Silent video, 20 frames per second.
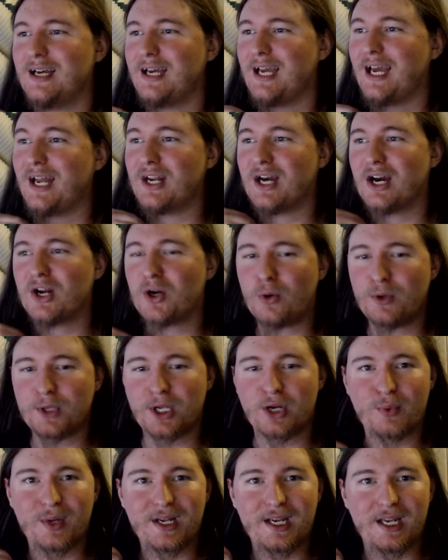And not
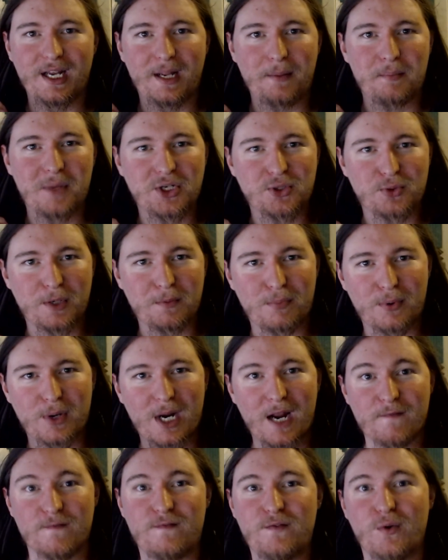only are we getting Metroid
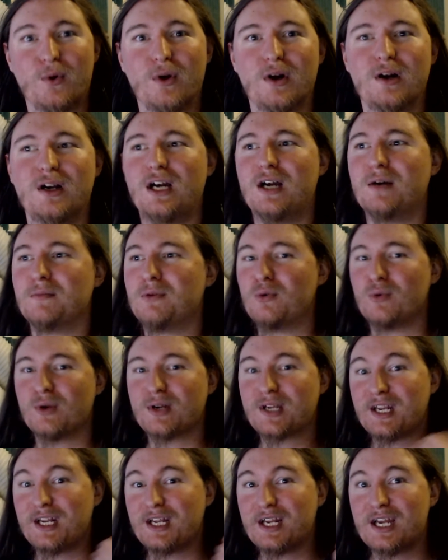Prime 4, but we're
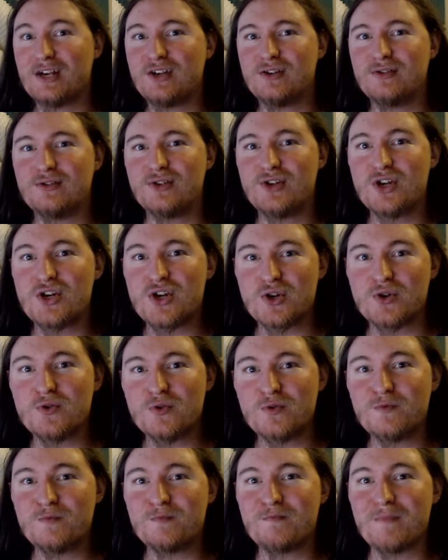getting a
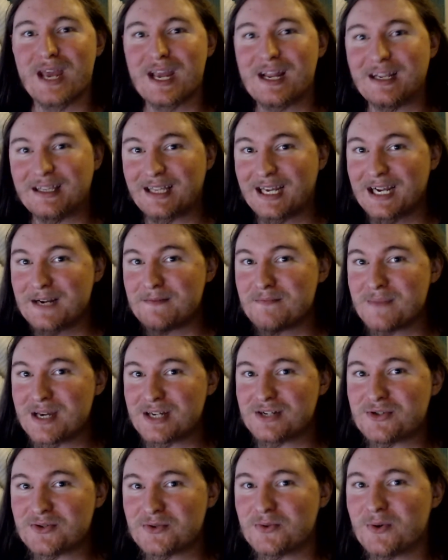new mainline
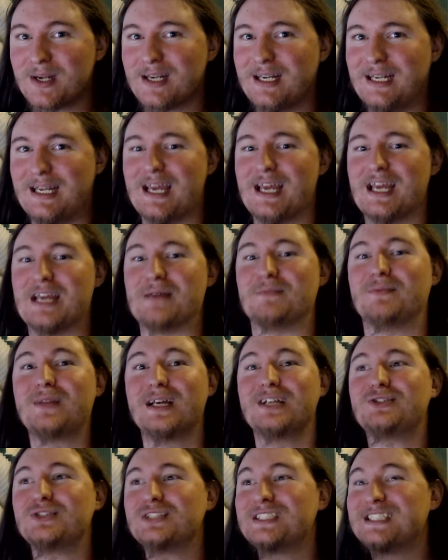Metroid game.
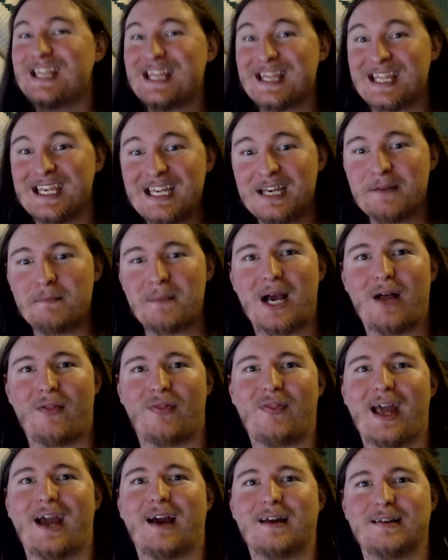Like, just think
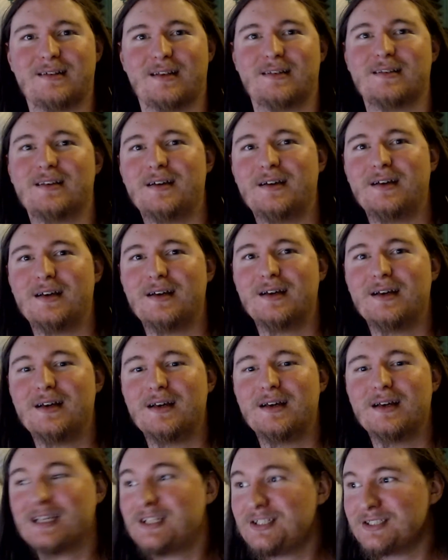about that.
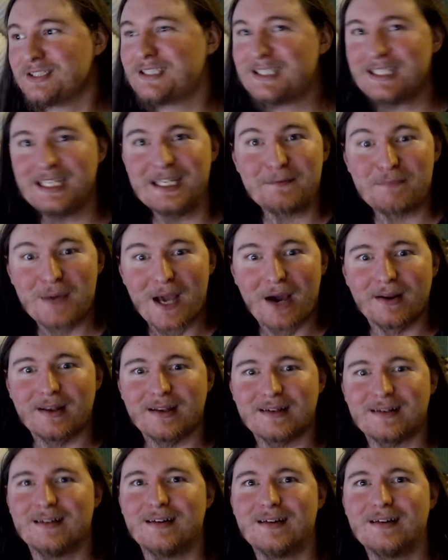Like, just think about
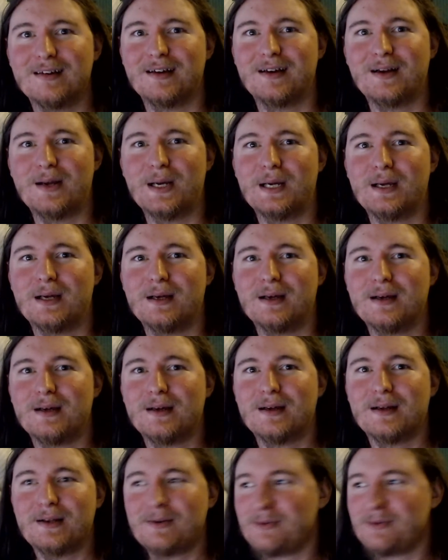it.
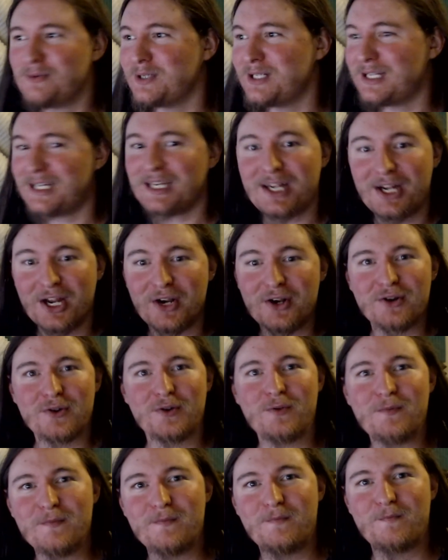We're getting a
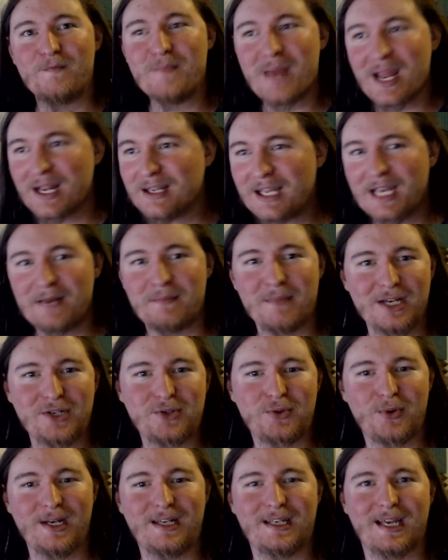new mainline
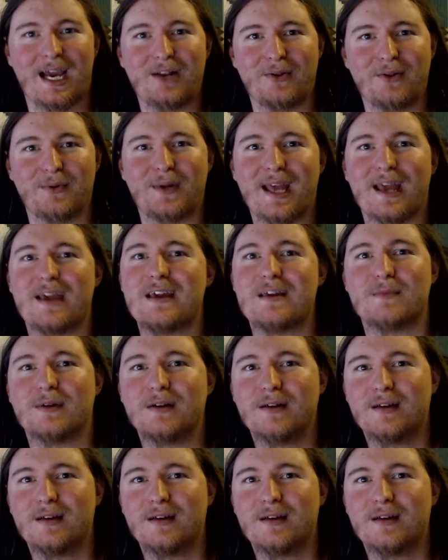Metroid title game.